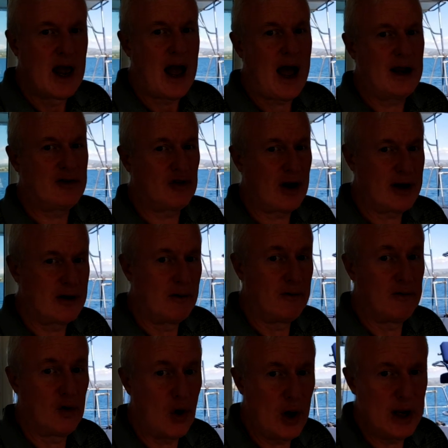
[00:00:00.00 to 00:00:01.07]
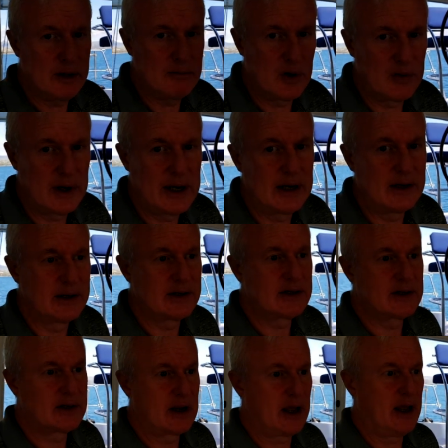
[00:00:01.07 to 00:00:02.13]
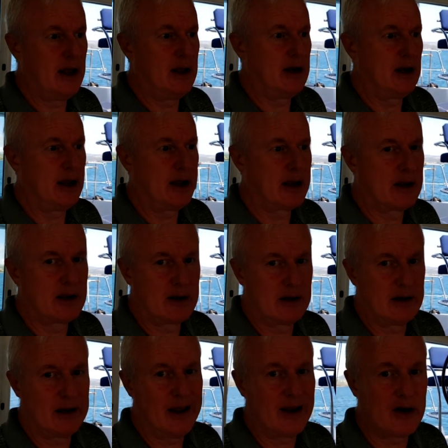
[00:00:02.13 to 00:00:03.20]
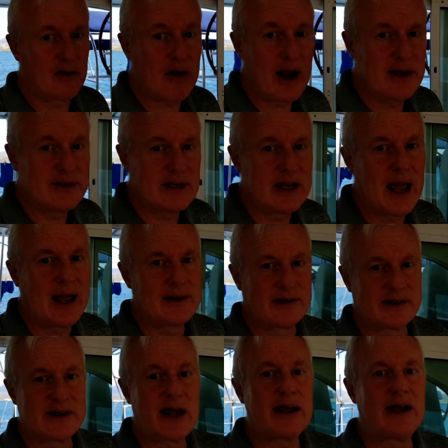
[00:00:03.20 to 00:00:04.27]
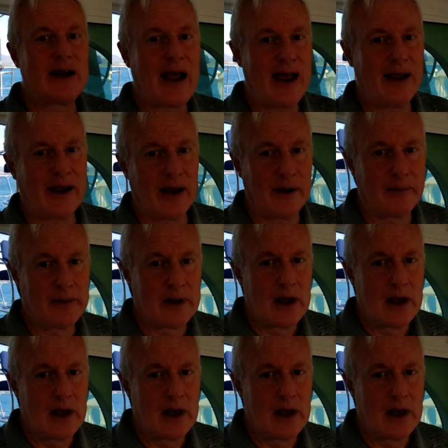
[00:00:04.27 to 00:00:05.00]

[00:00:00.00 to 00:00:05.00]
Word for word: I try and avoid marinas uh, like like crazy and stay at anchor.